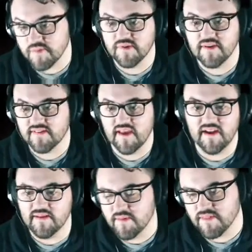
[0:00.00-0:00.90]

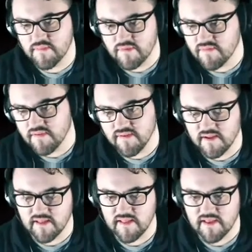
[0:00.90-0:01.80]
excited about the movie or
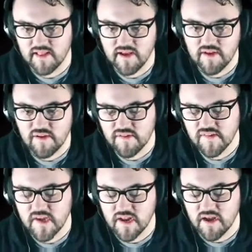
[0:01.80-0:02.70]
anything. Like, I'll
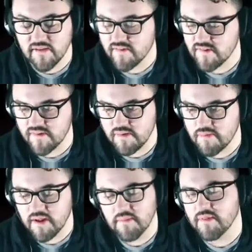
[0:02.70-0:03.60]
check it out eventually,
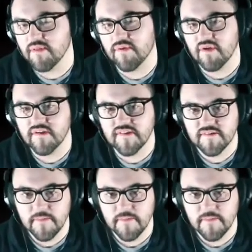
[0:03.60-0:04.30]
but I'm in no rush.